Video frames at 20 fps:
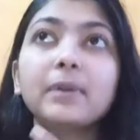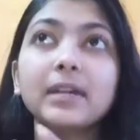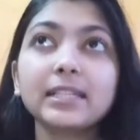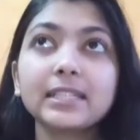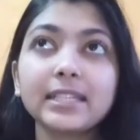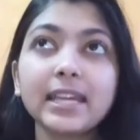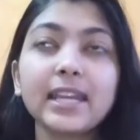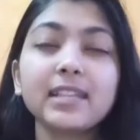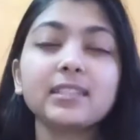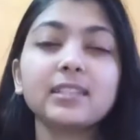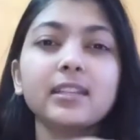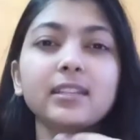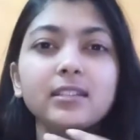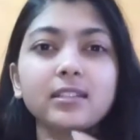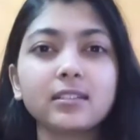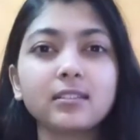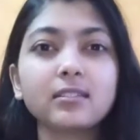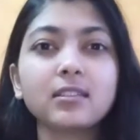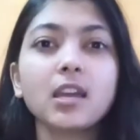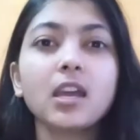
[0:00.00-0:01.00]
But yes, it
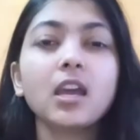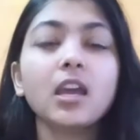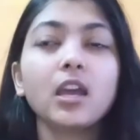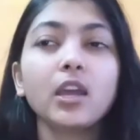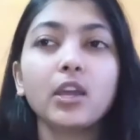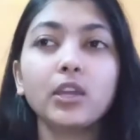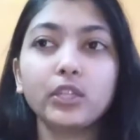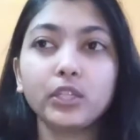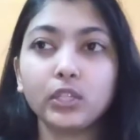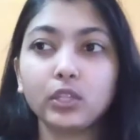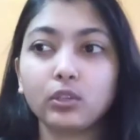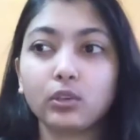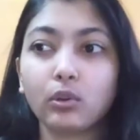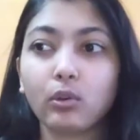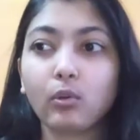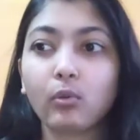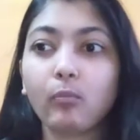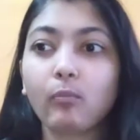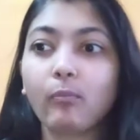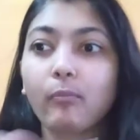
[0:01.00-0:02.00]
is,
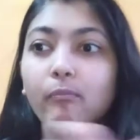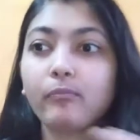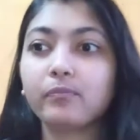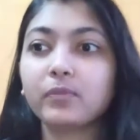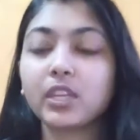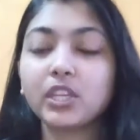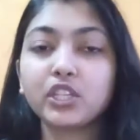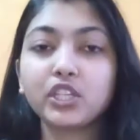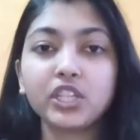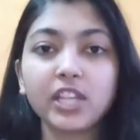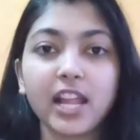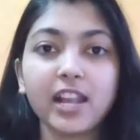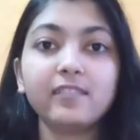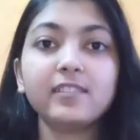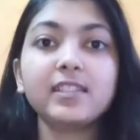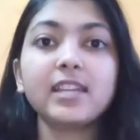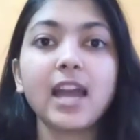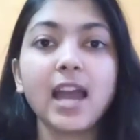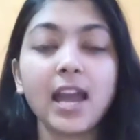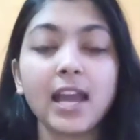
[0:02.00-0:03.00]

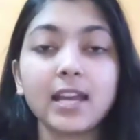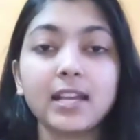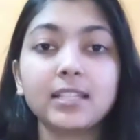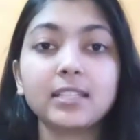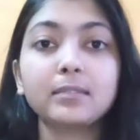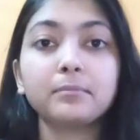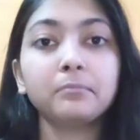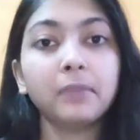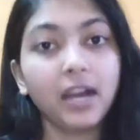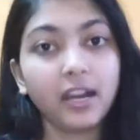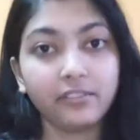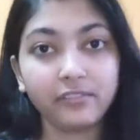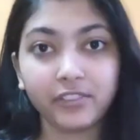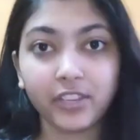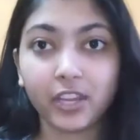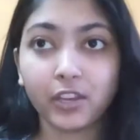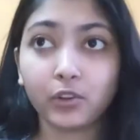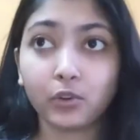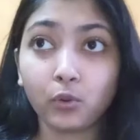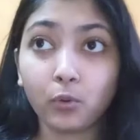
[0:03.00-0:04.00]
shelved as
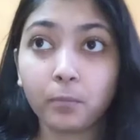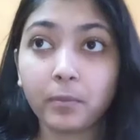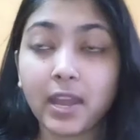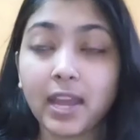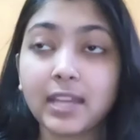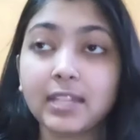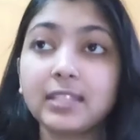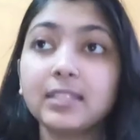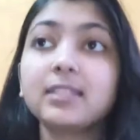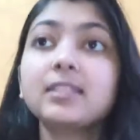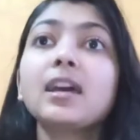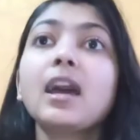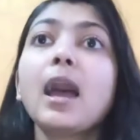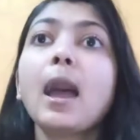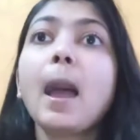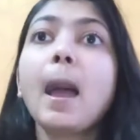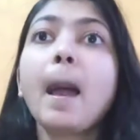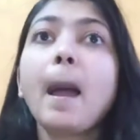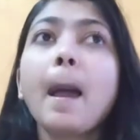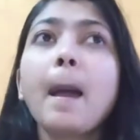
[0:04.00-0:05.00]
mafia romance.
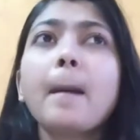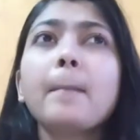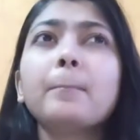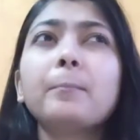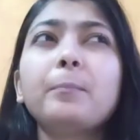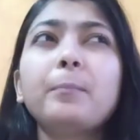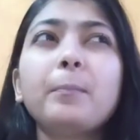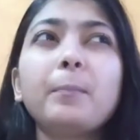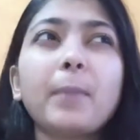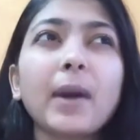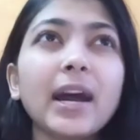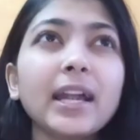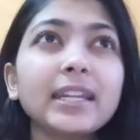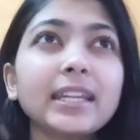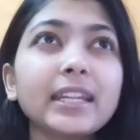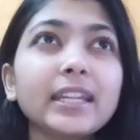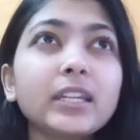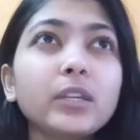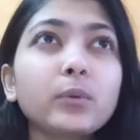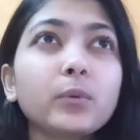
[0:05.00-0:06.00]
but
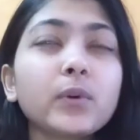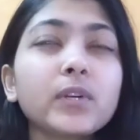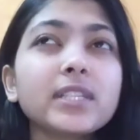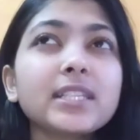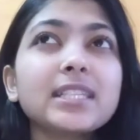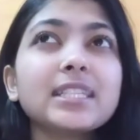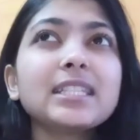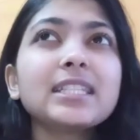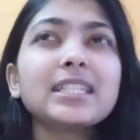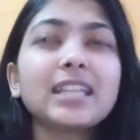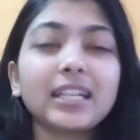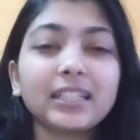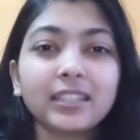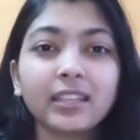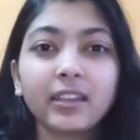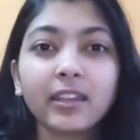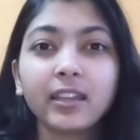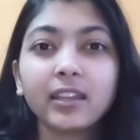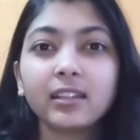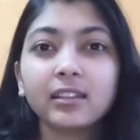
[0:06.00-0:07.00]
it was
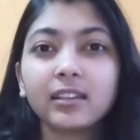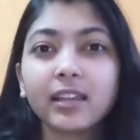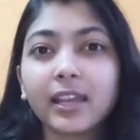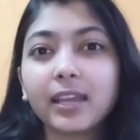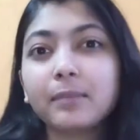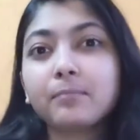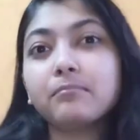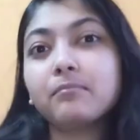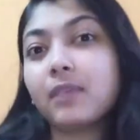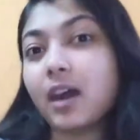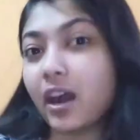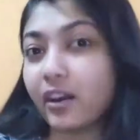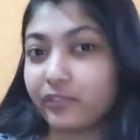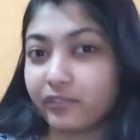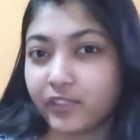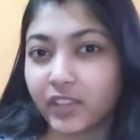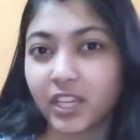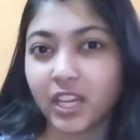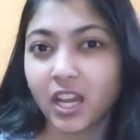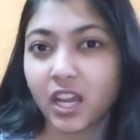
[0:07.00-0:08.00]
nothing like
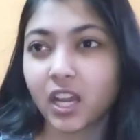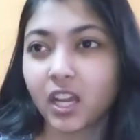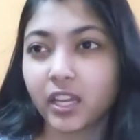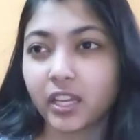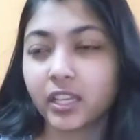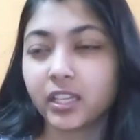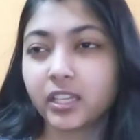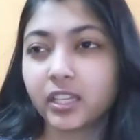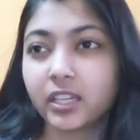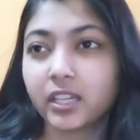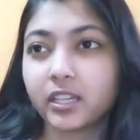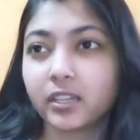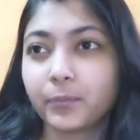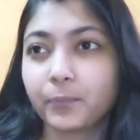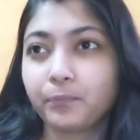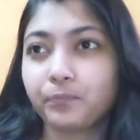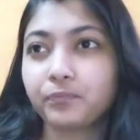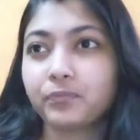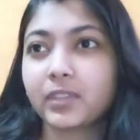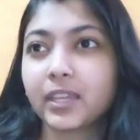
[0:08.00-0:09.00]
mafia in it,
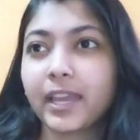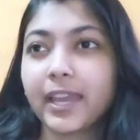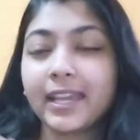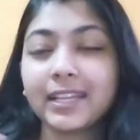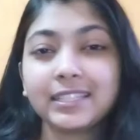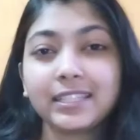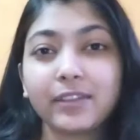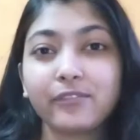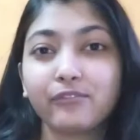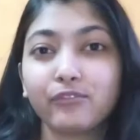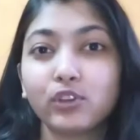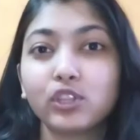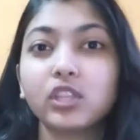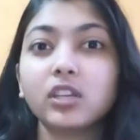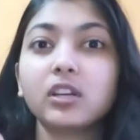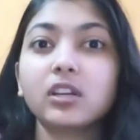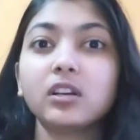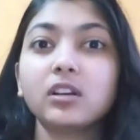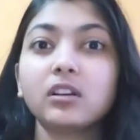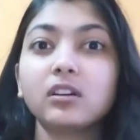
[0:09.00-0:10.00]
except for
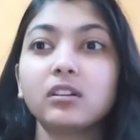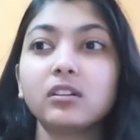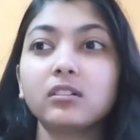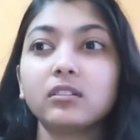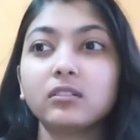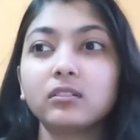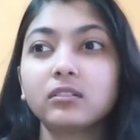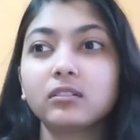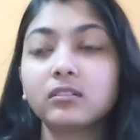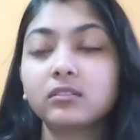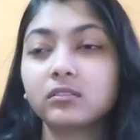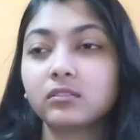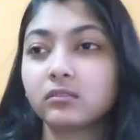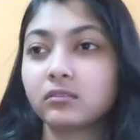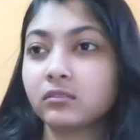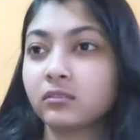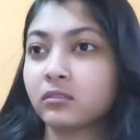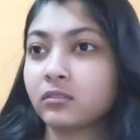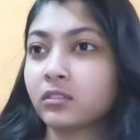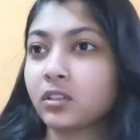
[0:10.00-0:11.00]
the
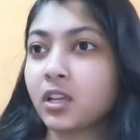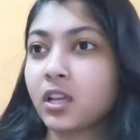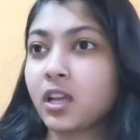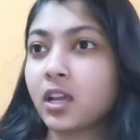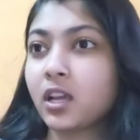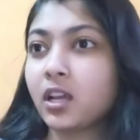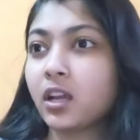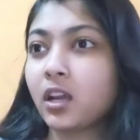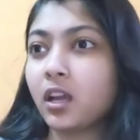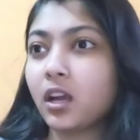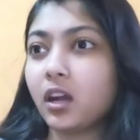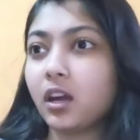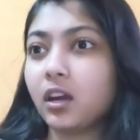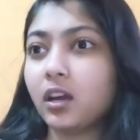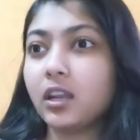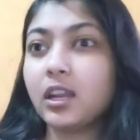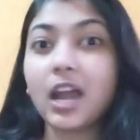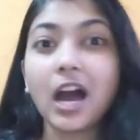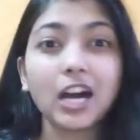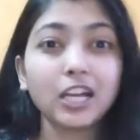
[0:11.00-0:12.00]

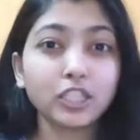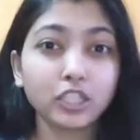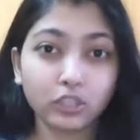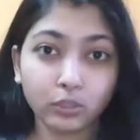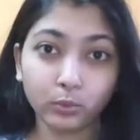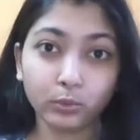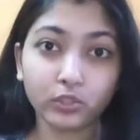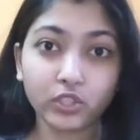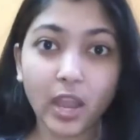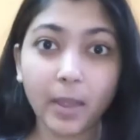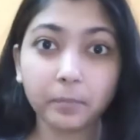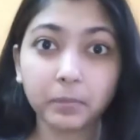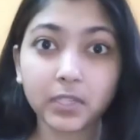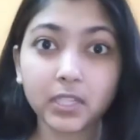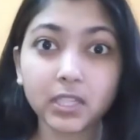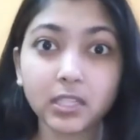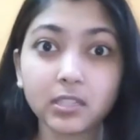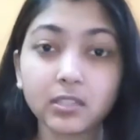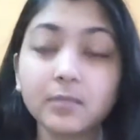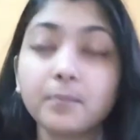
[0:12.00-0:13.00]
last 2
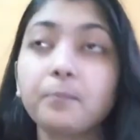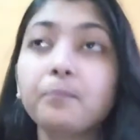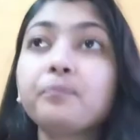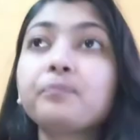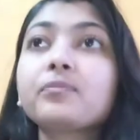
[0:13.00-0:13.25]
chapters.